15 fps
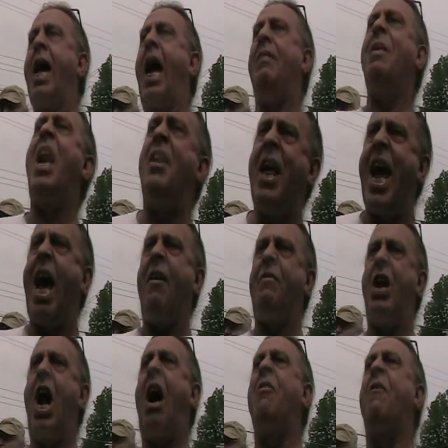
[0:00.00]
and then they have
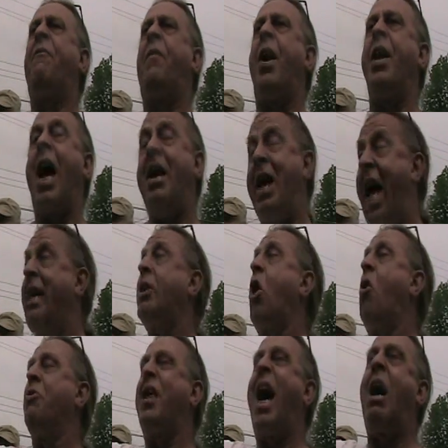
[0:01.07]
another fund, and that
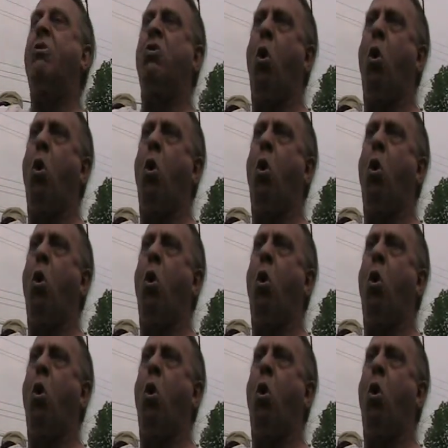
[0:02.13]
goes out